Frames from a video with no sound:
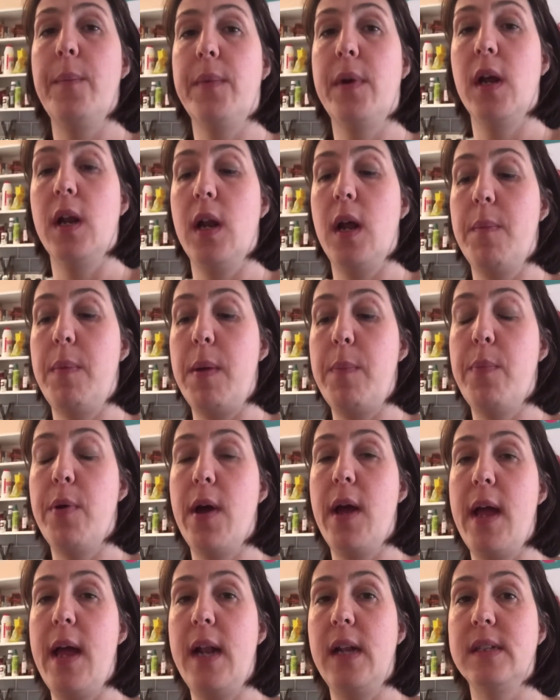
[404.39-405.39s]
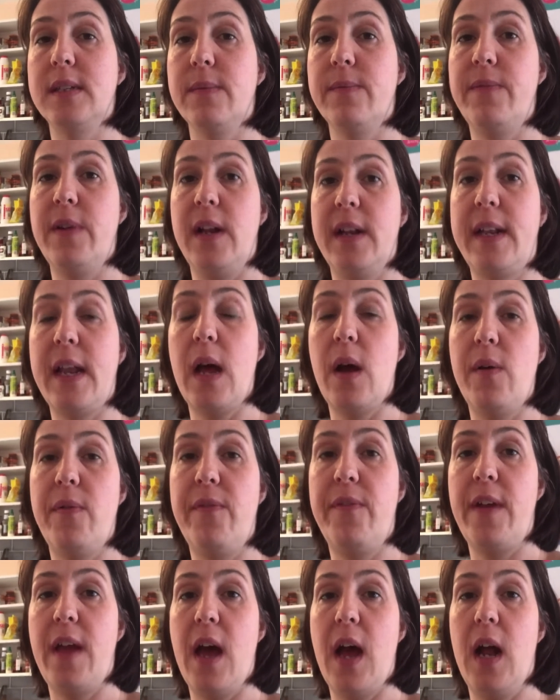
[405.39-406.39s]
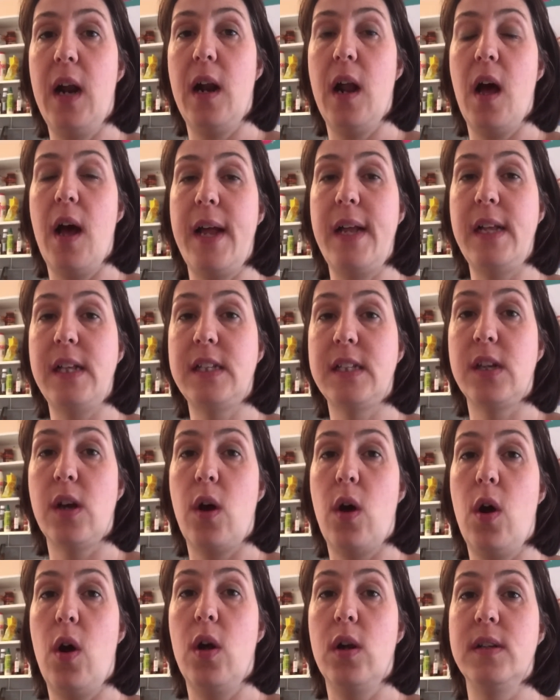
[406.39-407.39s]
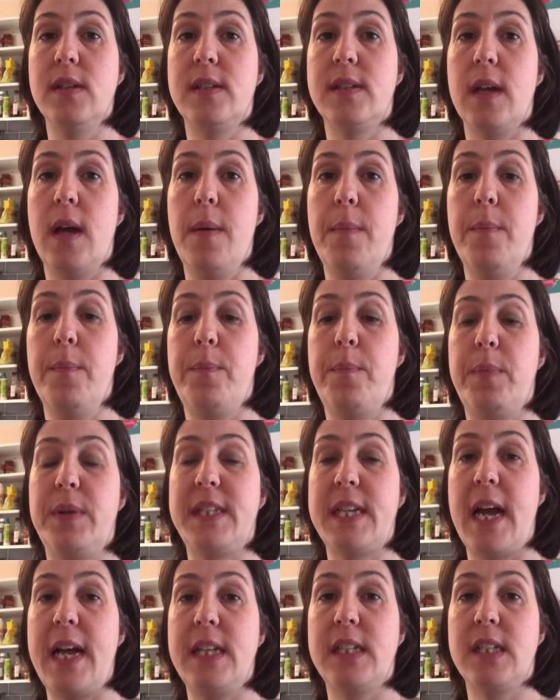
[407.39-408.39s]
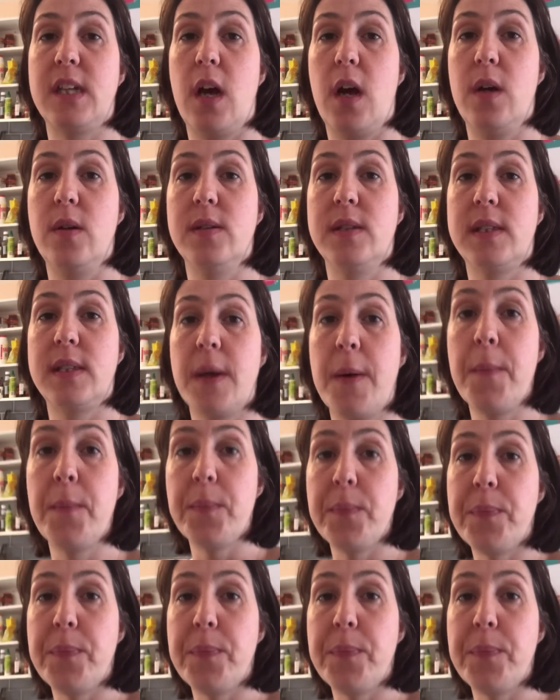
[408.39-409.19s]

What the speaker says: I'm going to be putting some Philadelphia Light on some potatoes.